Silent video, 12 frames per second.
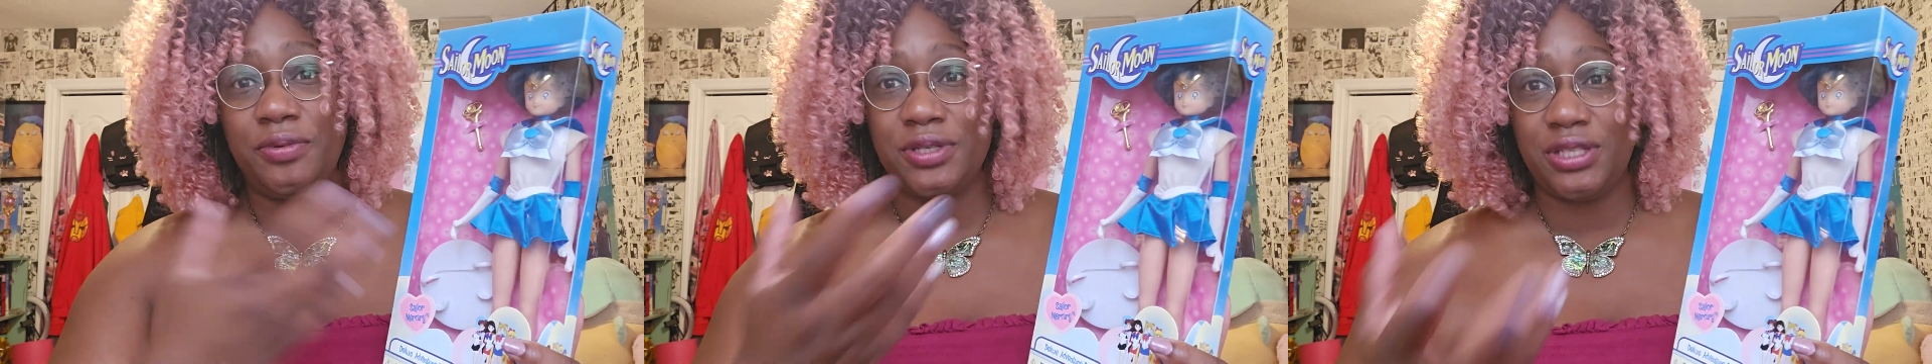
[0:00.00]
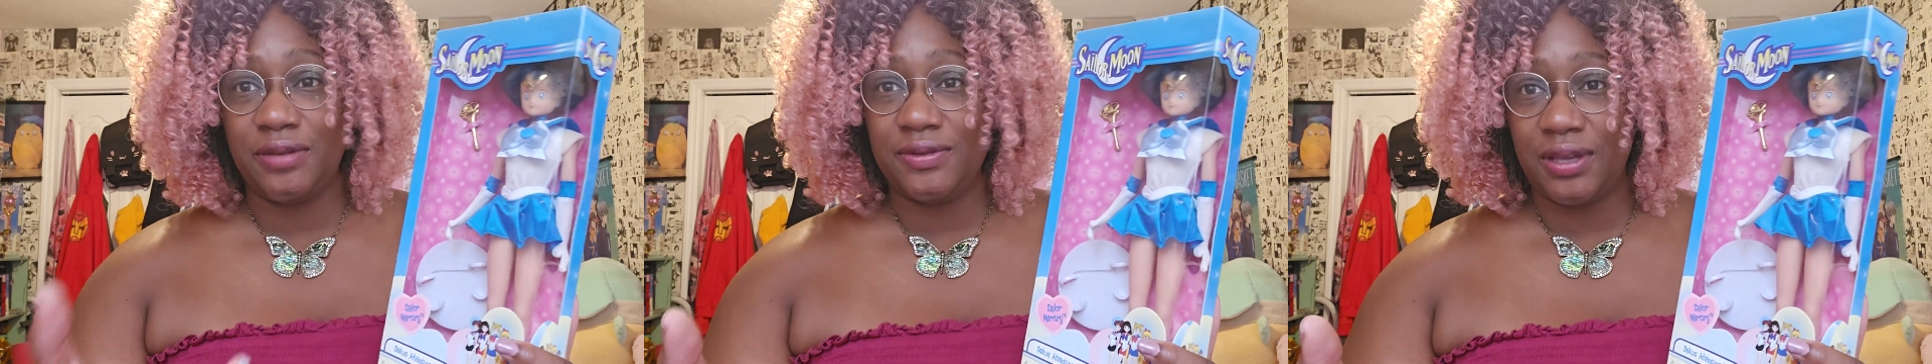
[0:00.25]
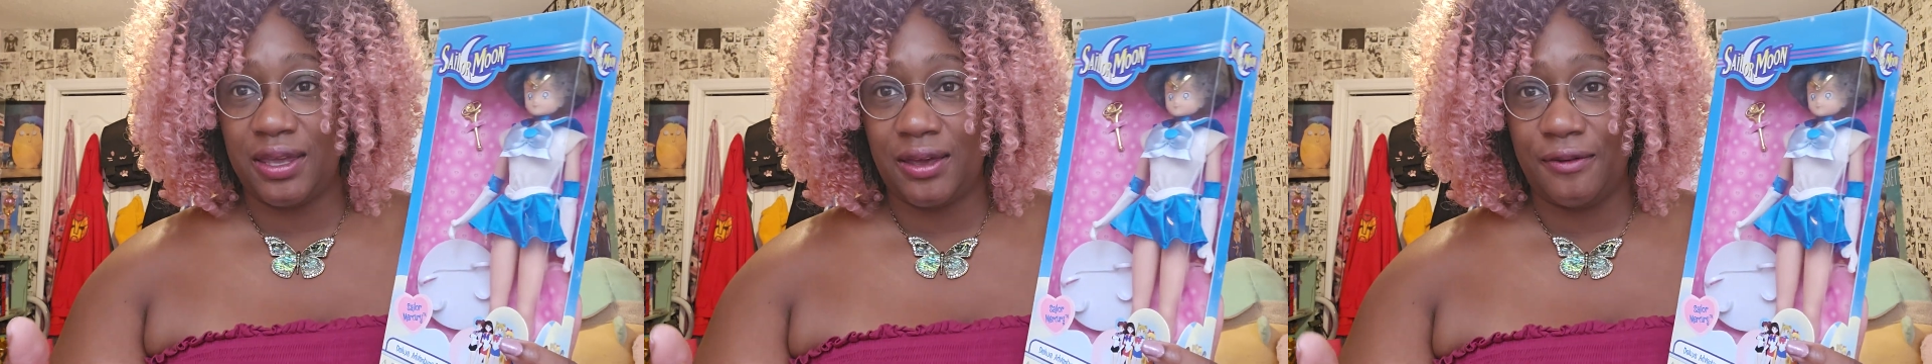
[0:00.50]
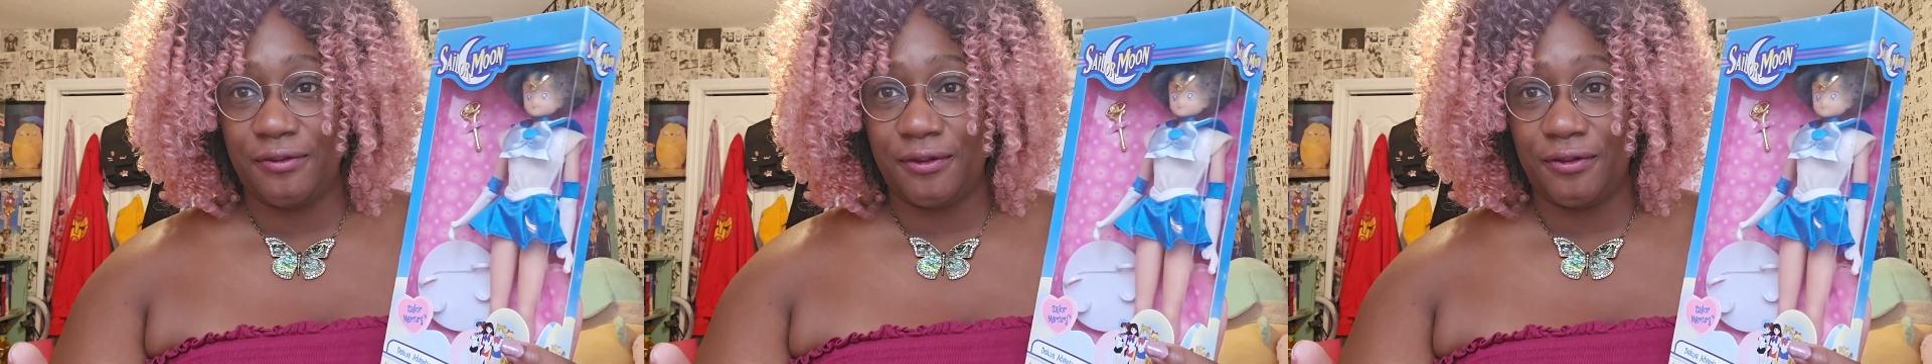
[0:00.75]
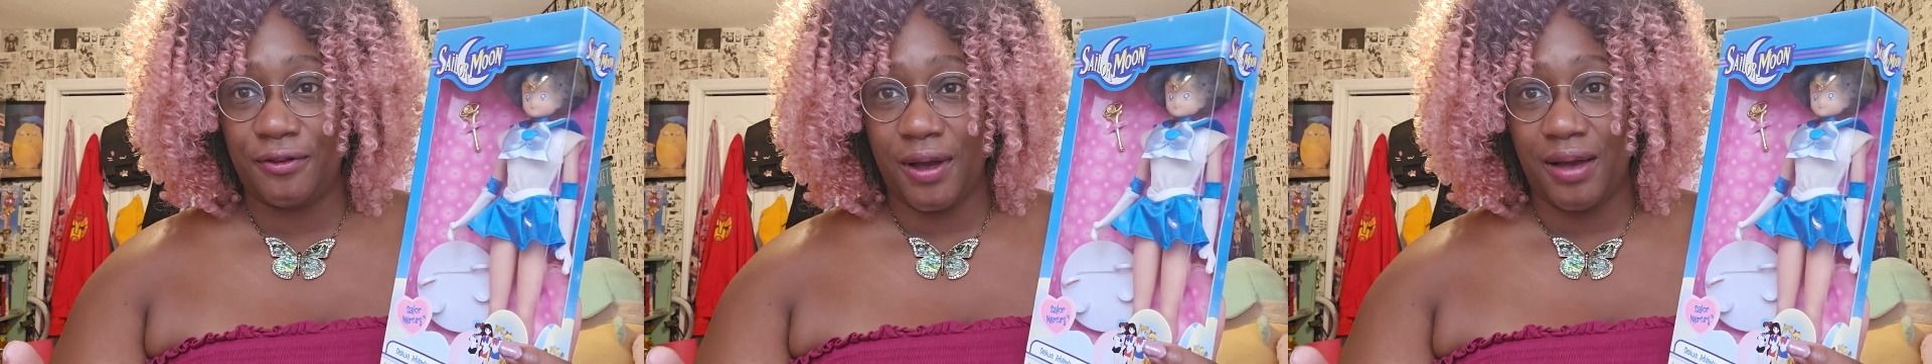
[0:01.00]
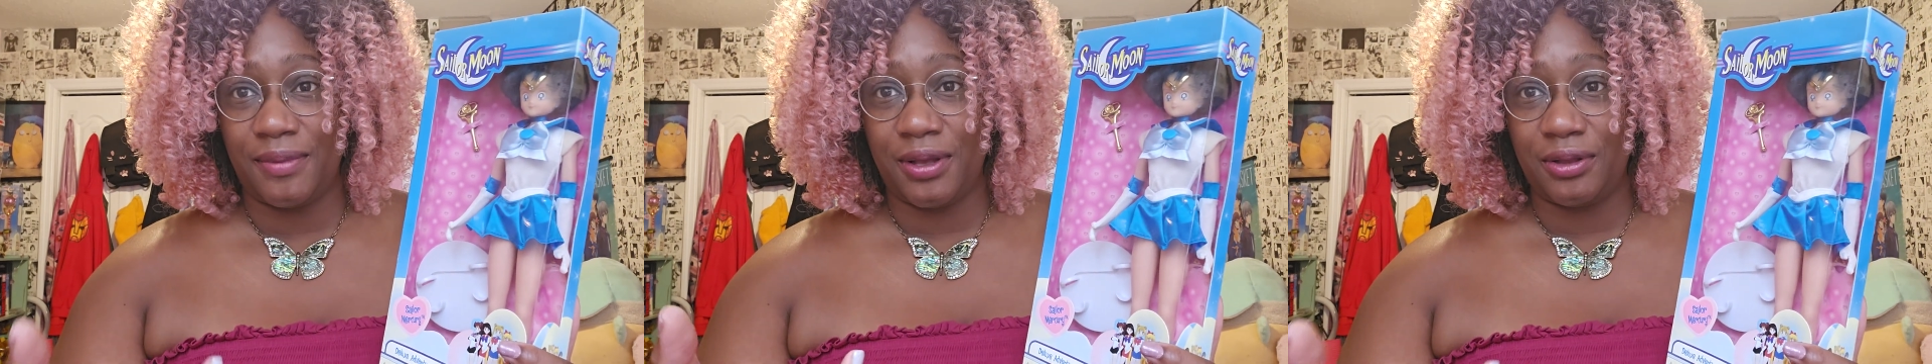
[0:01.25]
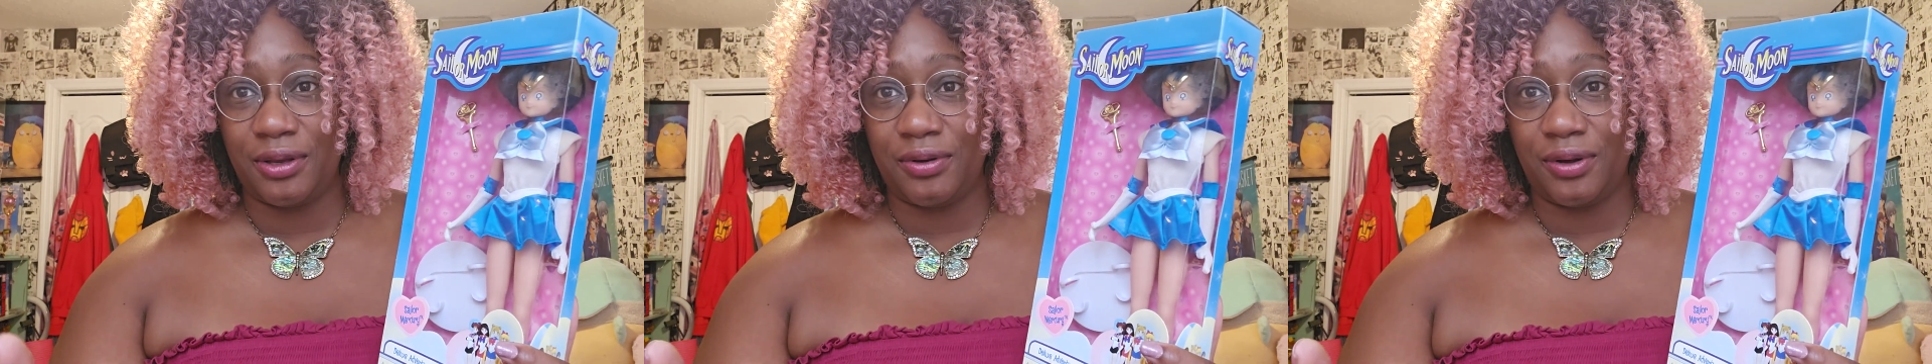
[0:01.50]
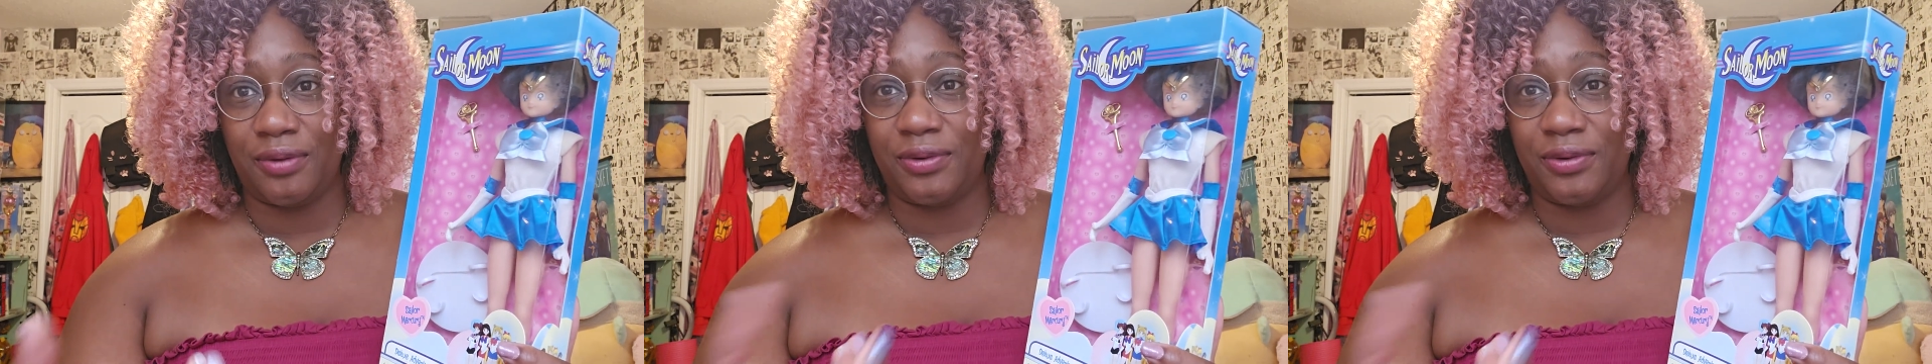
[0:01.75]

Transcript: receives a gift from Luna,